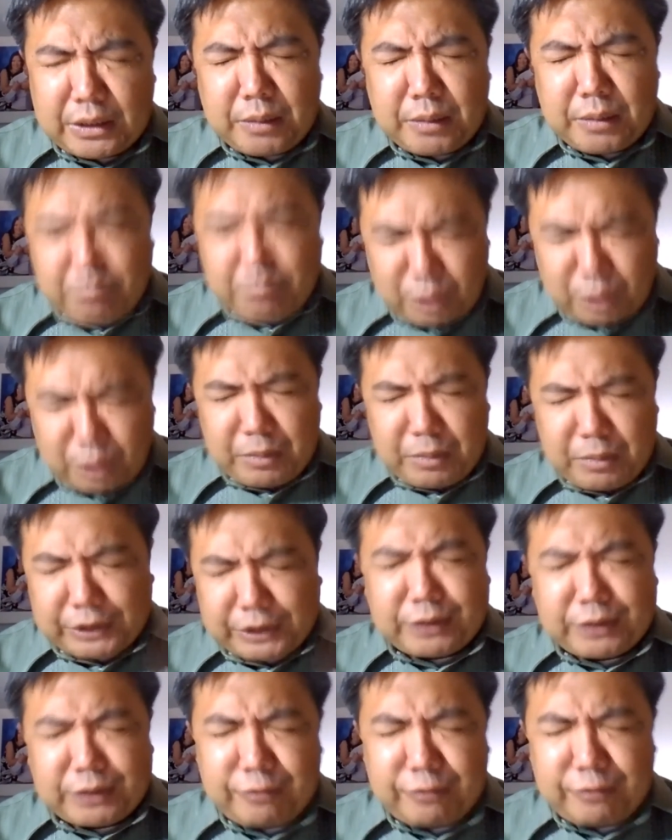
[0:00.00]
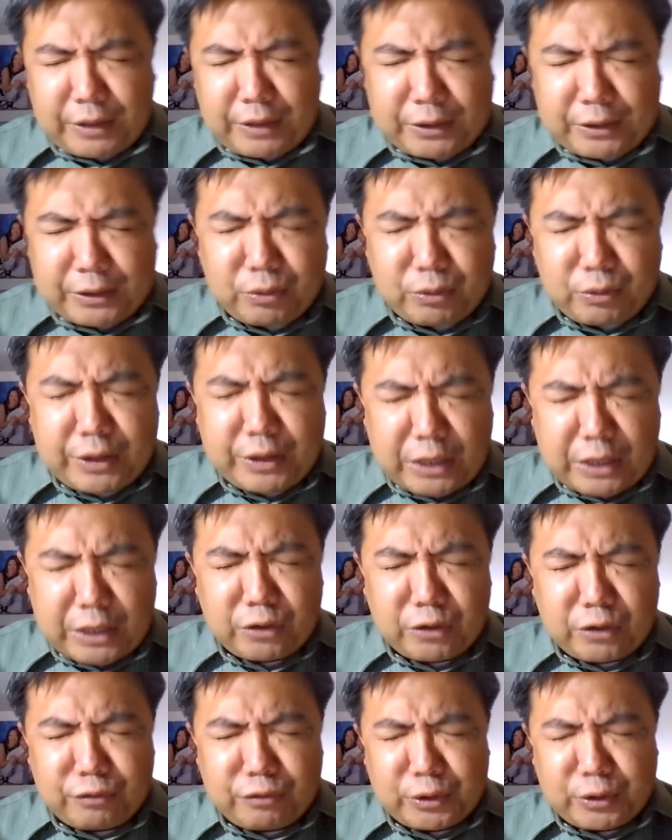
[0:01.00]
May you bless them, Father, and we
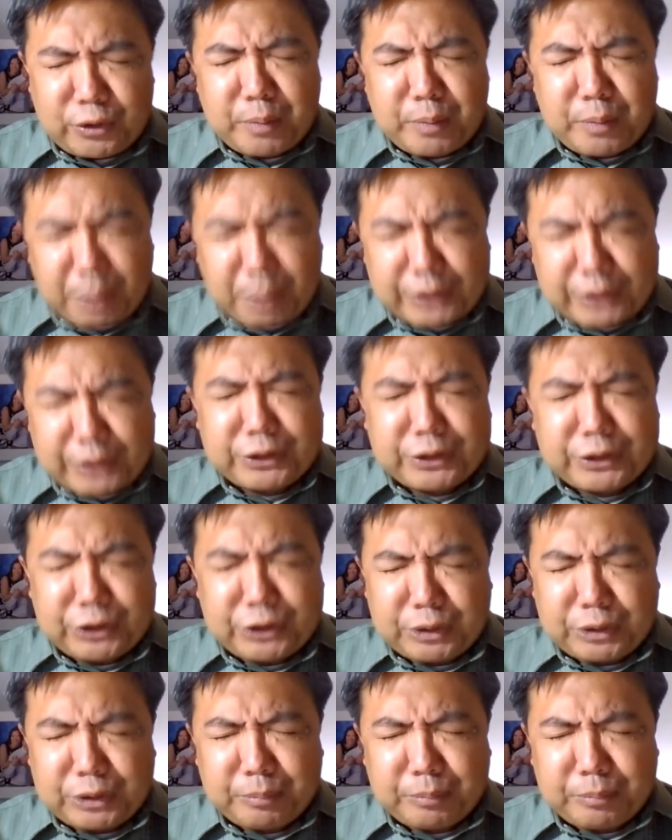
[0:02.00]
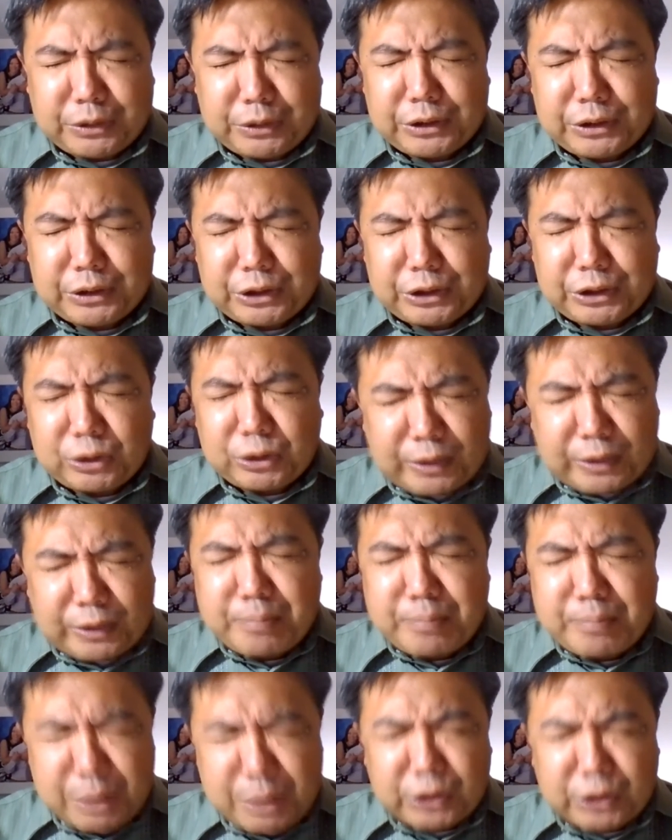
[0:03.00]
thank you for their partnership in this
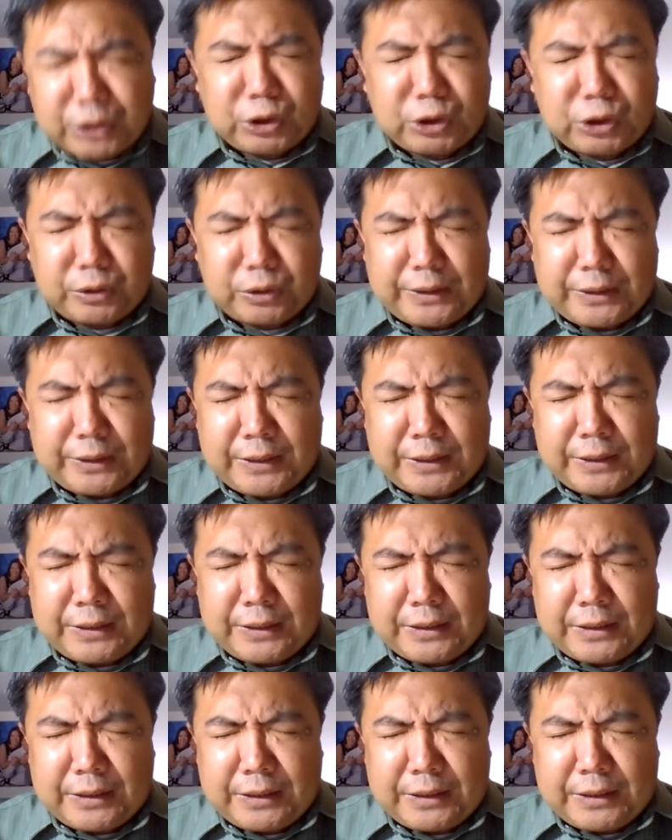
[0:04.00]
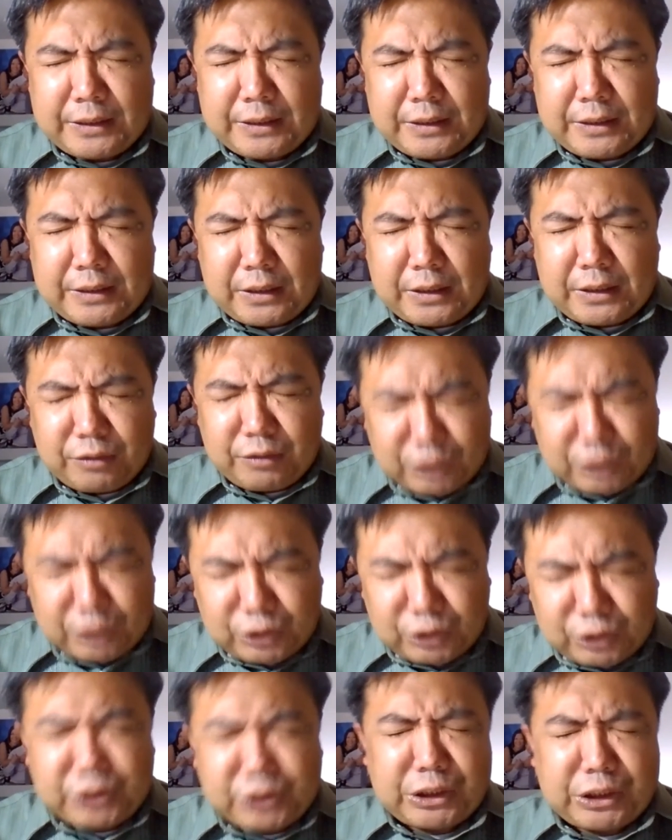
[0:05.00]
great ministry of
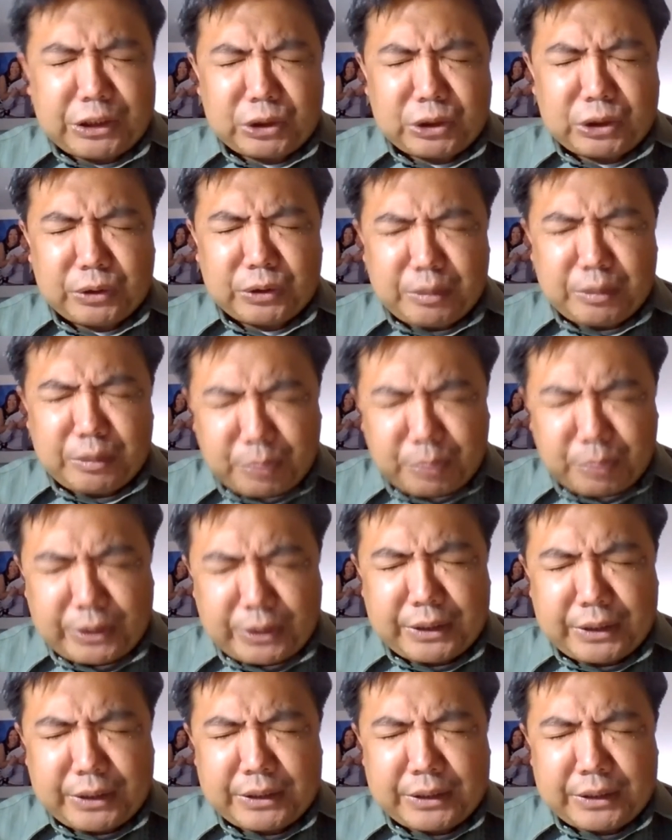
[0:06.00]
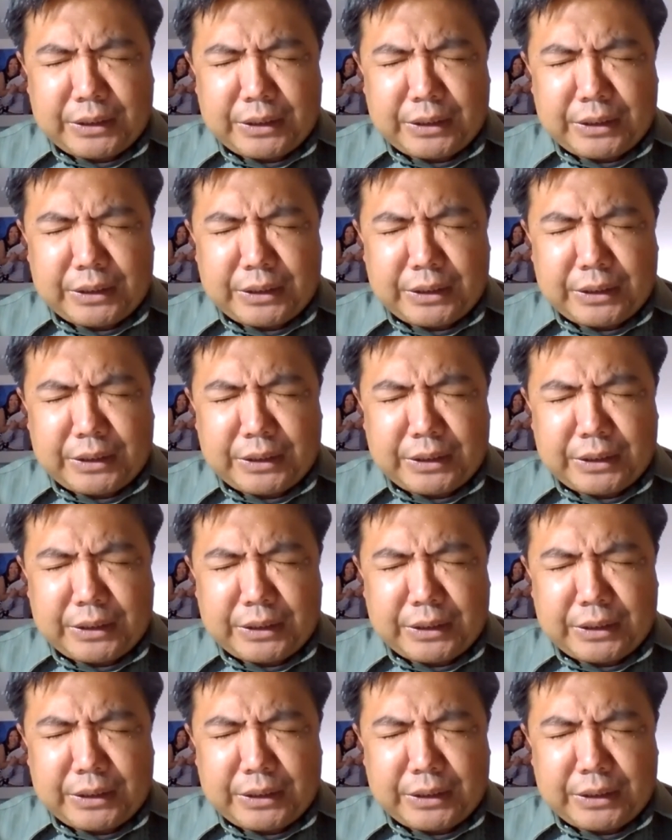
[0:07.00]
intercession and prayer.